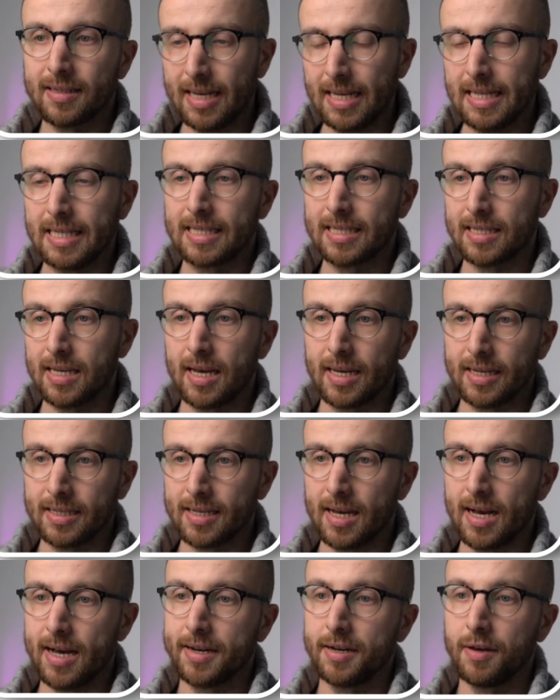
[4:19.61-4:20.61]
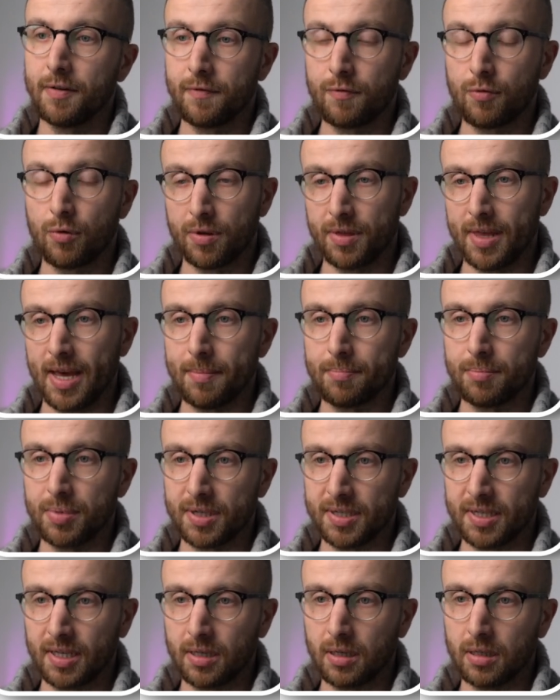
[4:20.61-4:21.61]
inside Tana for that
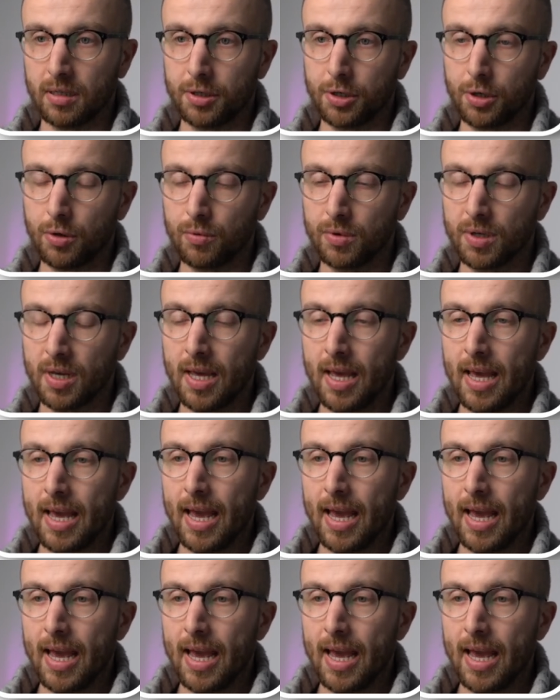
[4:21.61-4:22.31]
particular node.